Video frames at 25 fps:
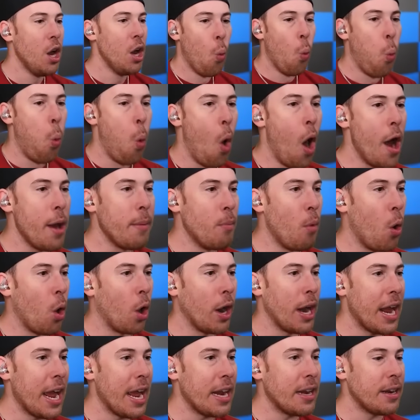One
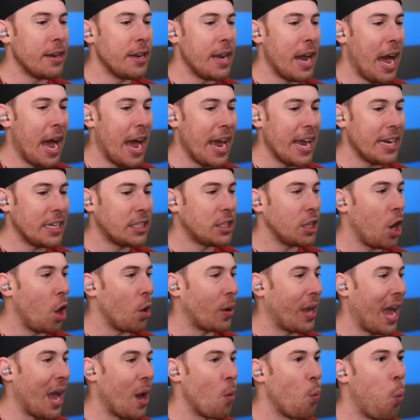more hit. Nice.
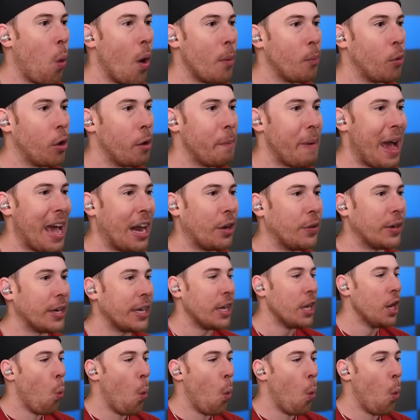Okay. One more battery.